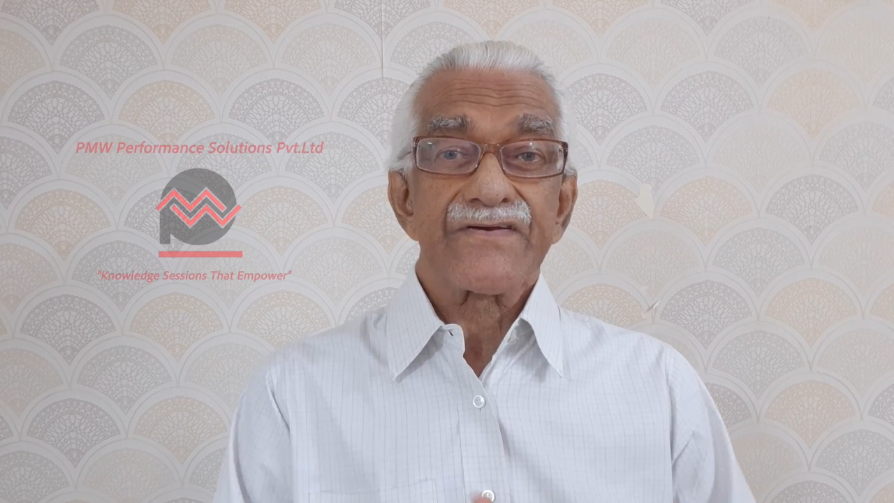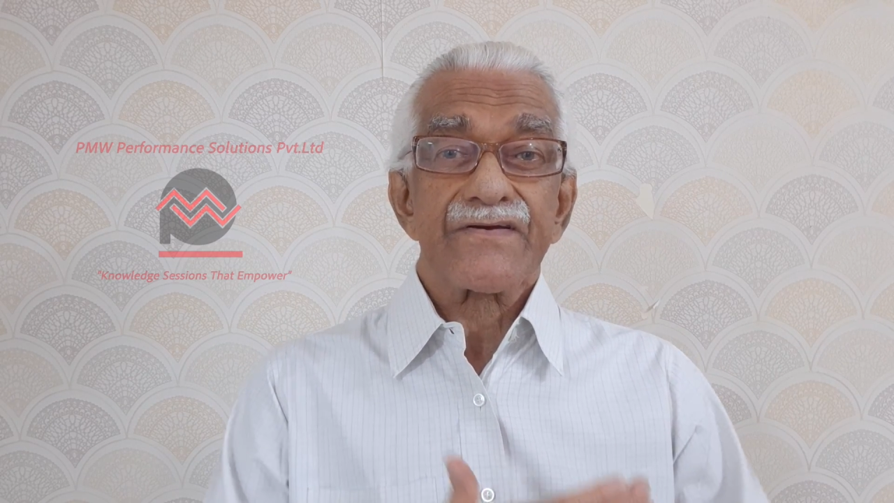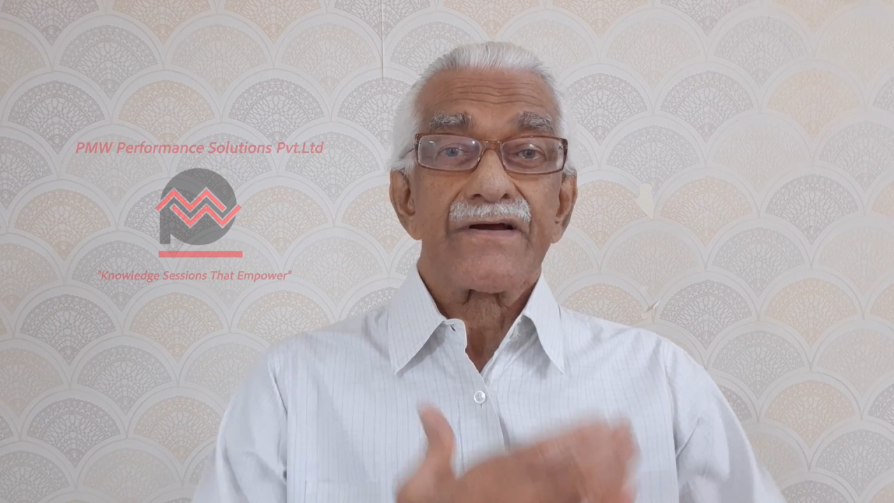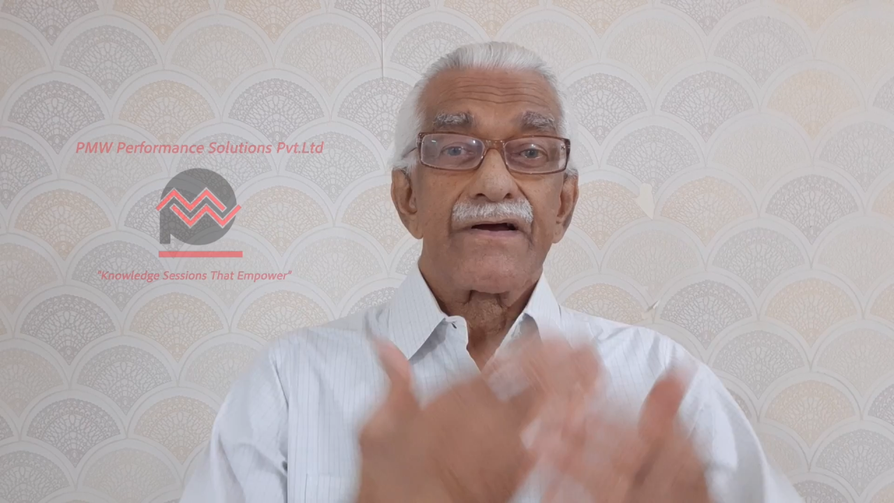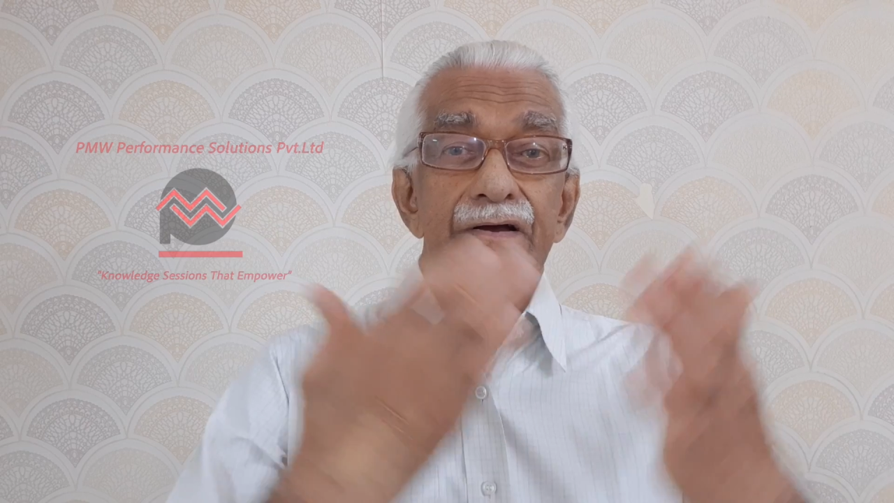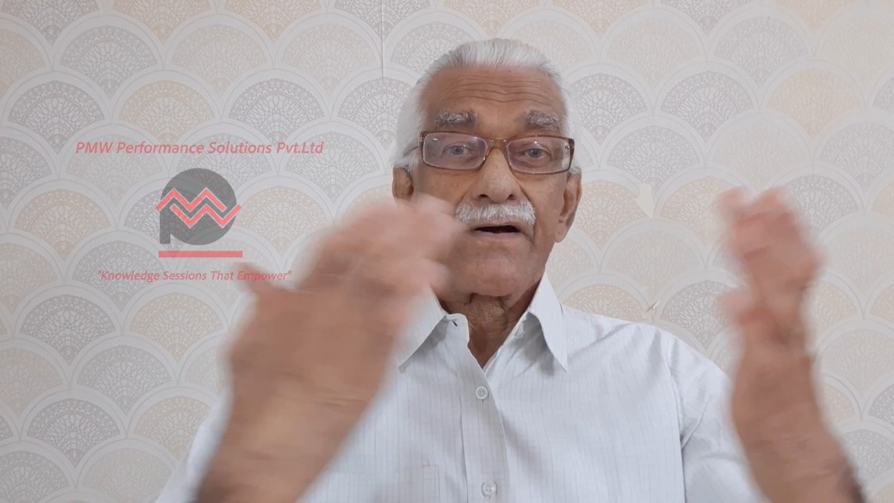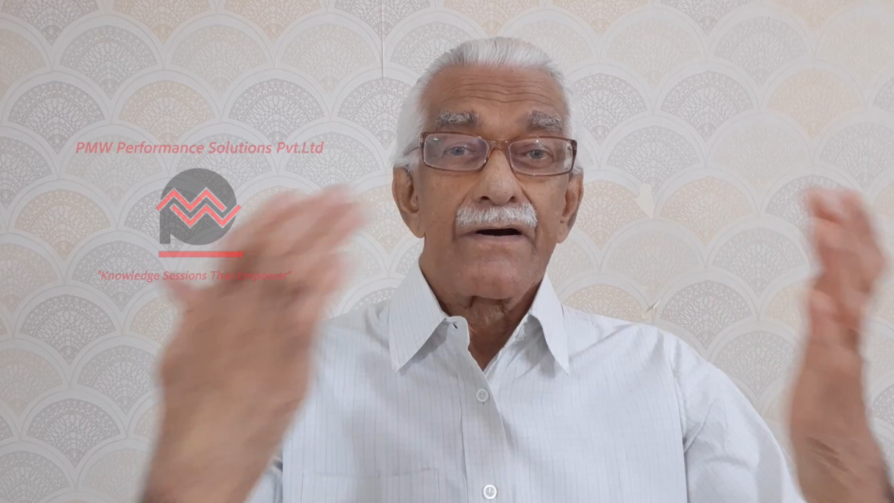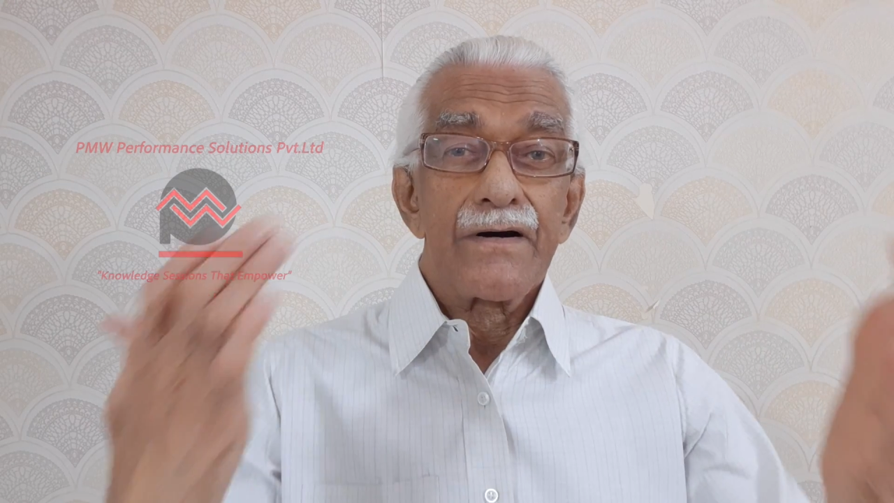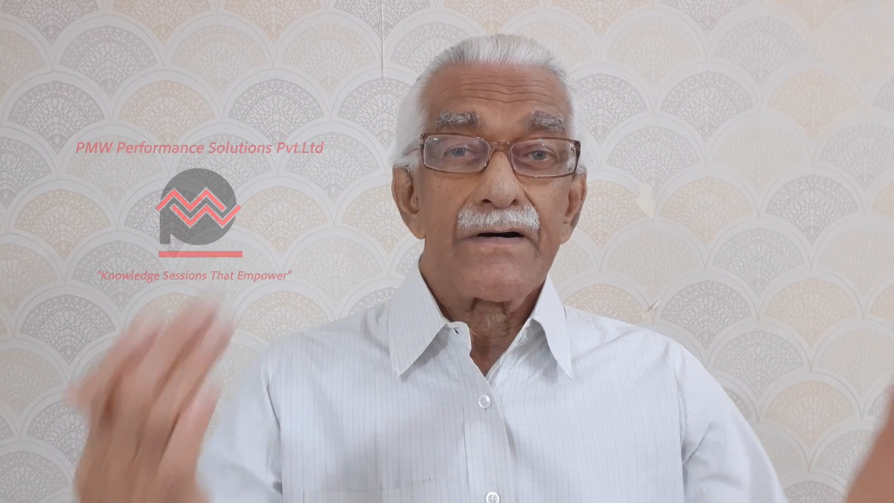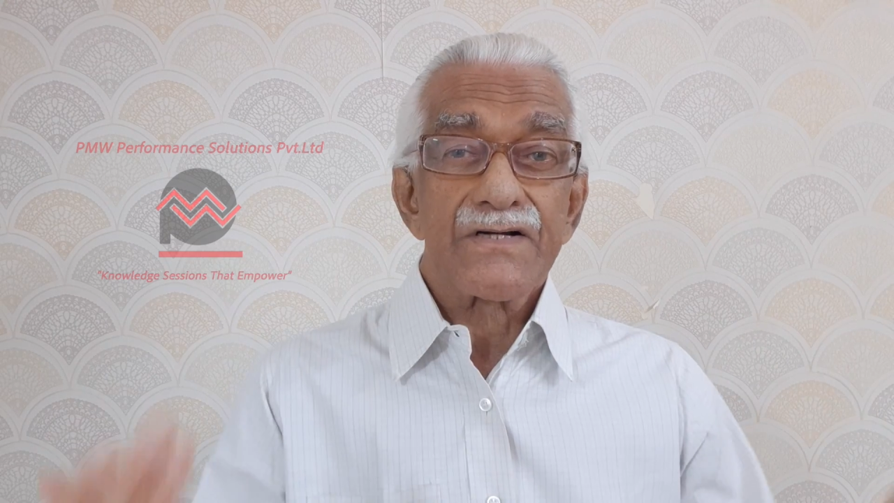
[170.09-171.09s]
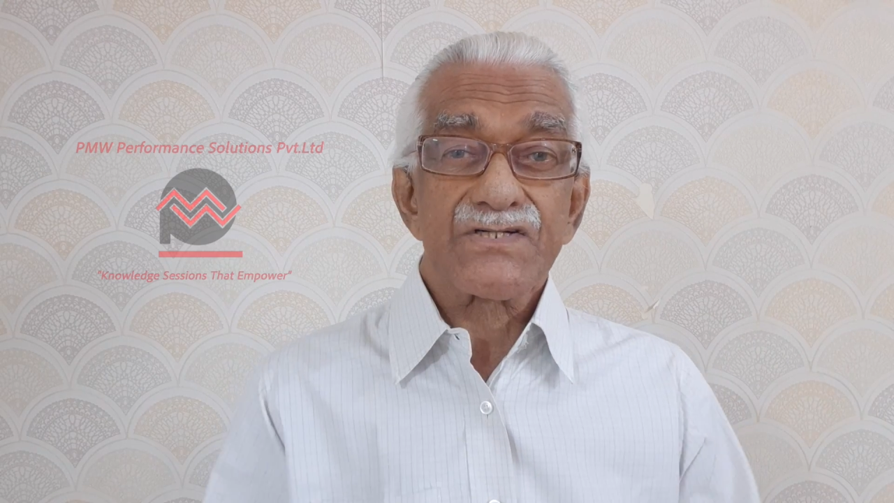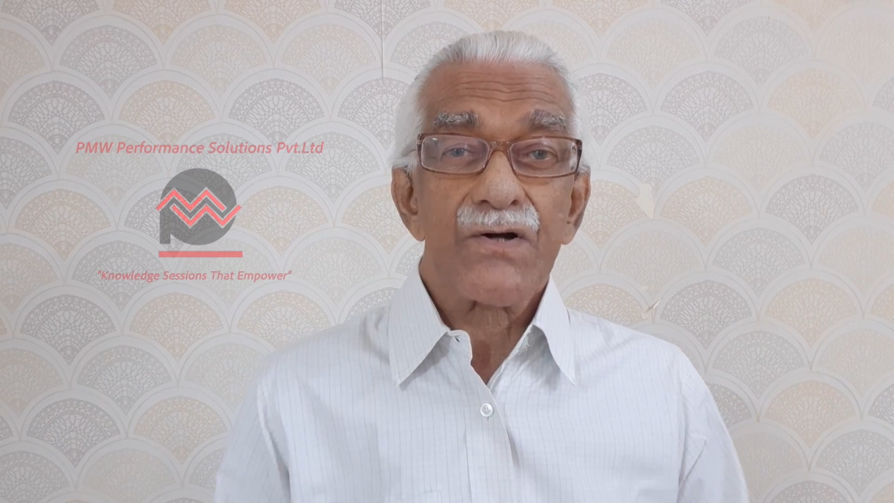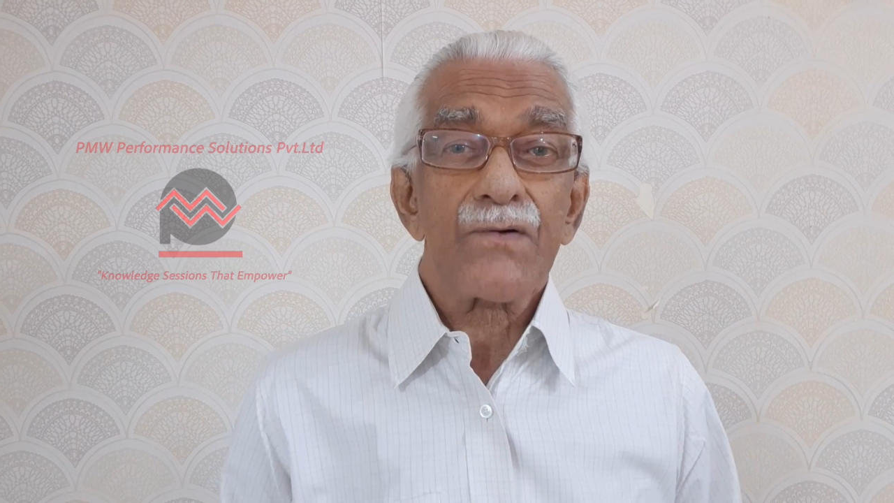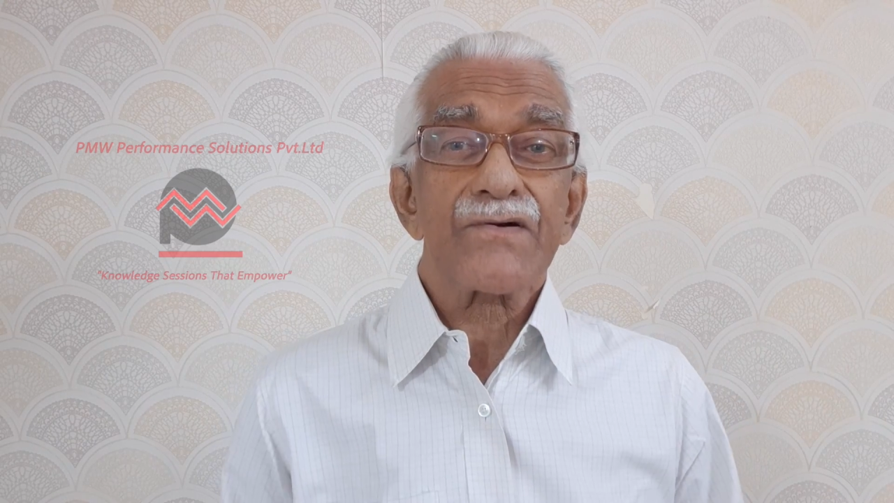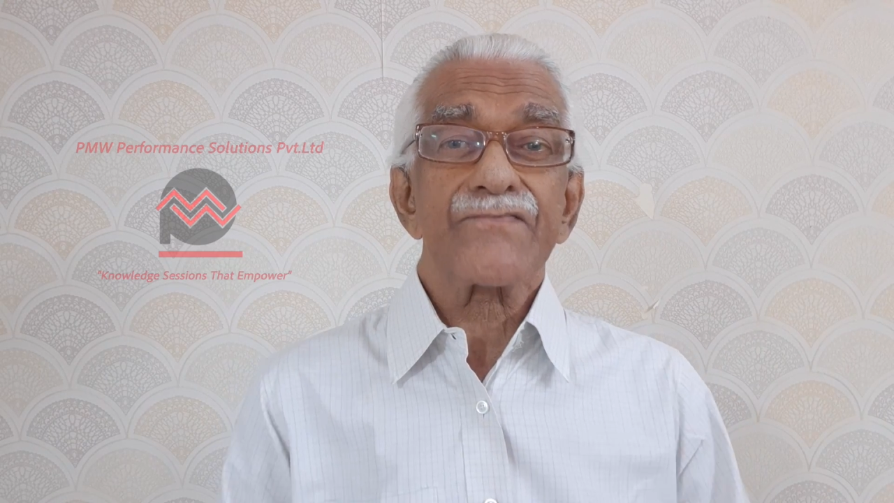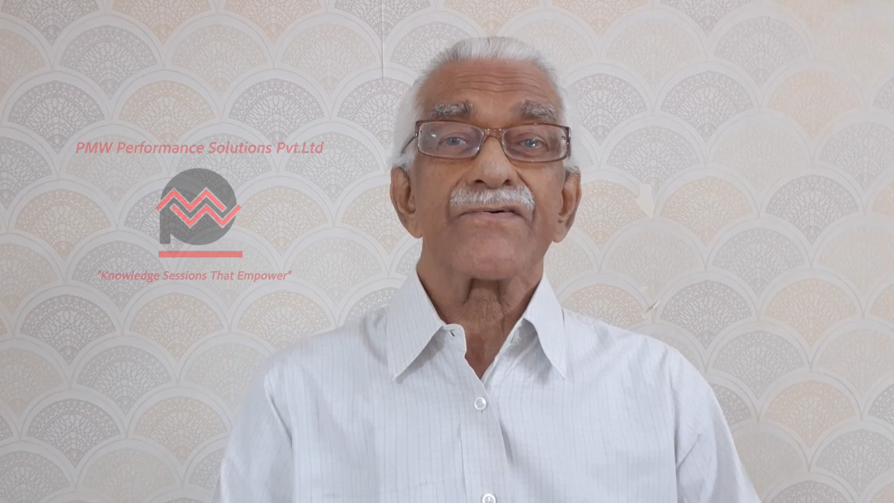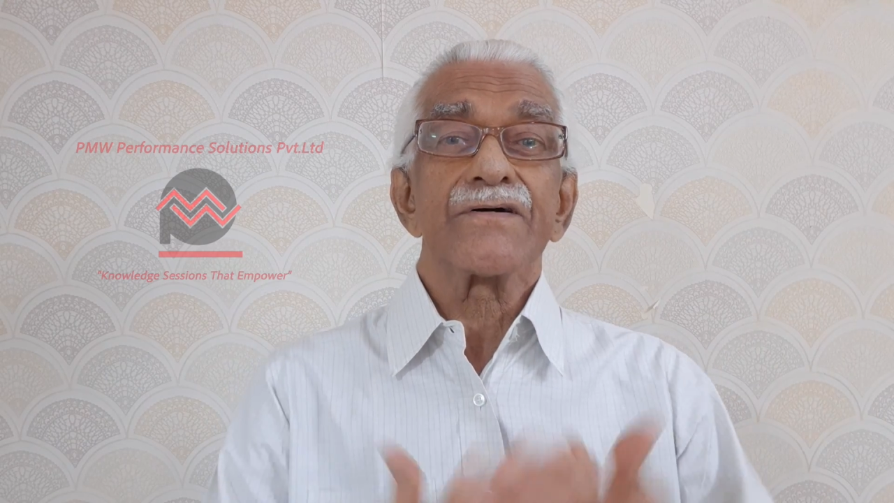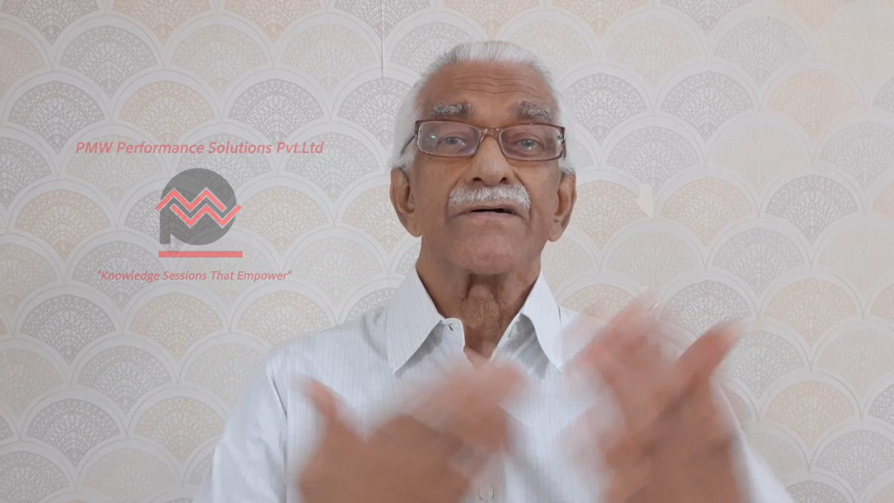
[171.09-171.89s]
is a sort of